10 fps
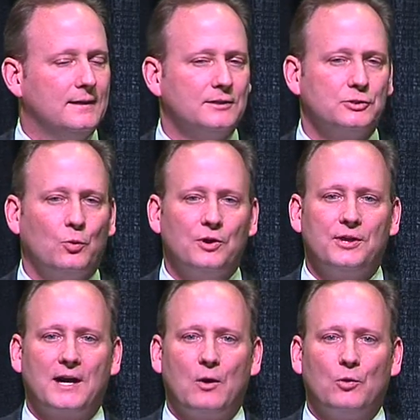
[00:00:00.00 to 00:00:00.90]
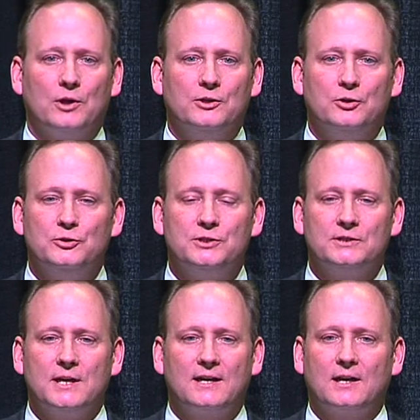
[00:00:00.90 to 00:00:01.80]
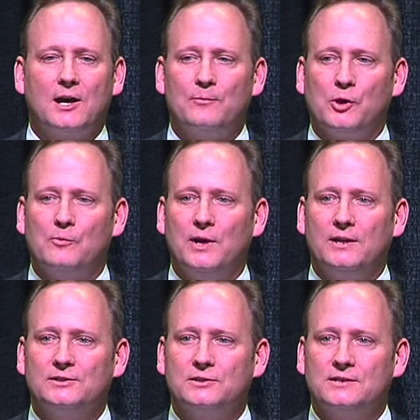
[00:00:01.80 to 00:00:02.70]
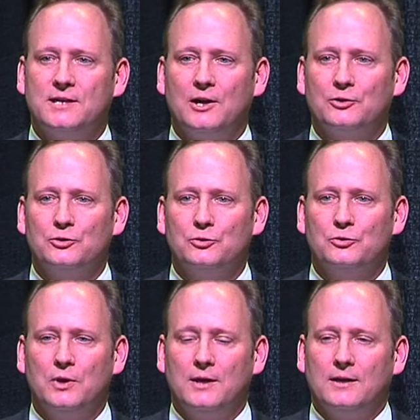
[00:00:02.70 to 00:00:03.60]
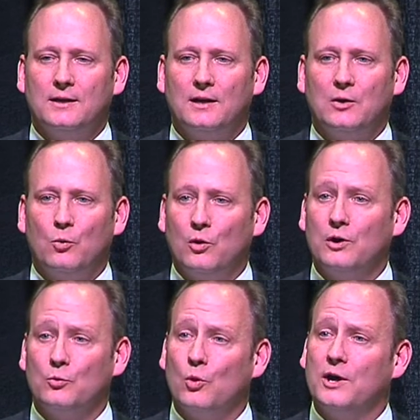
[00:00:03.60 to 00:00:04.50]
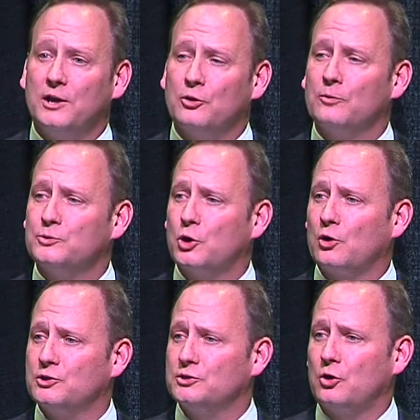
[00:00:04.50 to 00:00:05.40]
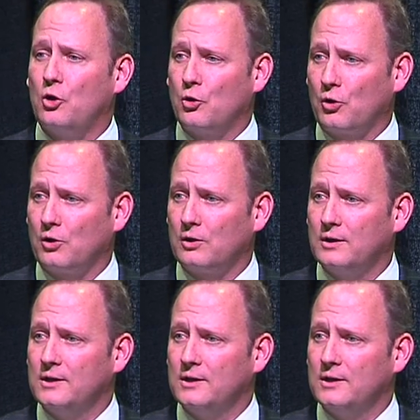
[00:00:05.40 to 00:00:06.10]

So one thing I want to do is just take a couple of minutes to tell you, one, what interim charges are,